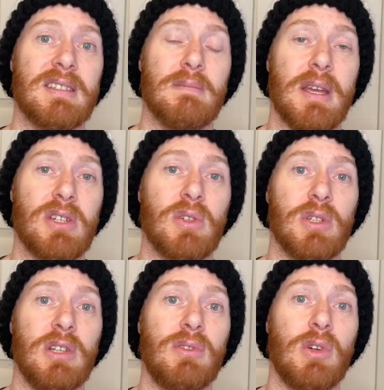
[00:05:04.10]
to make sure
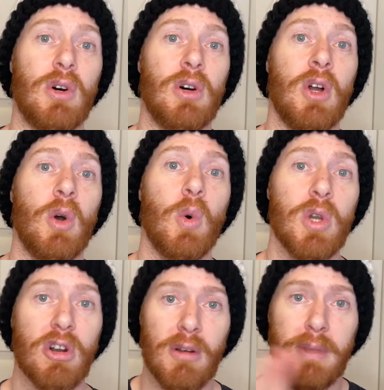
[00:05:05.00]
you've got all
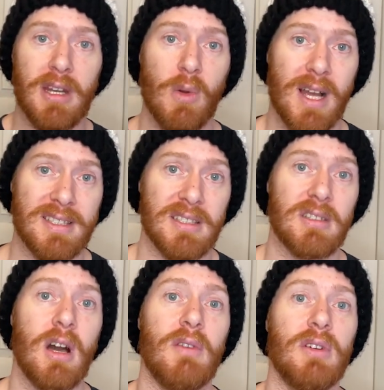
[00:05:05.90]
your amino acids
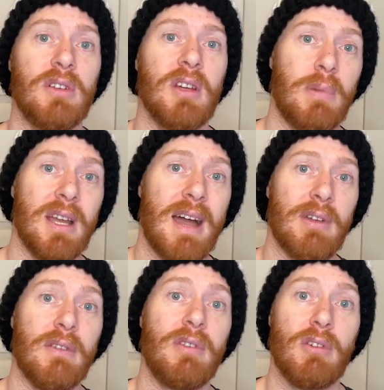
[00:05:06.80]
covered by
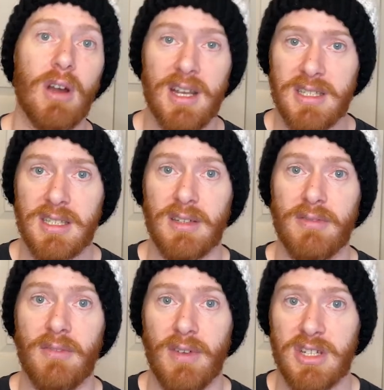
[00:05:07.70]
having a variety of
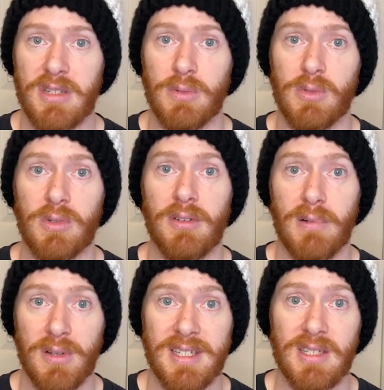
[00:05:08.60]
vegetable
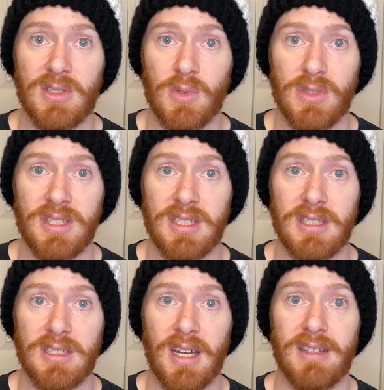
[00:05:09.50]
protein
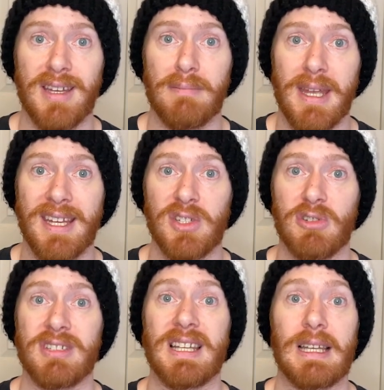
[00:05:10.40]
sources and then making
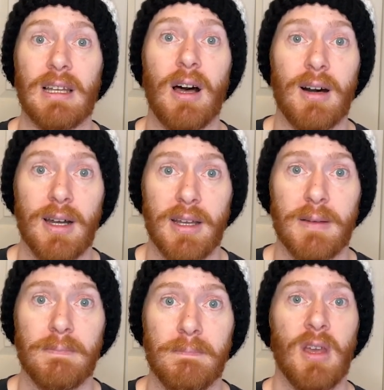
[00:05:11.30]
sure it's a little higher.
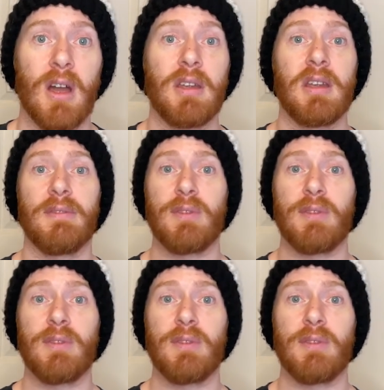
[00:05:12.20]
And then of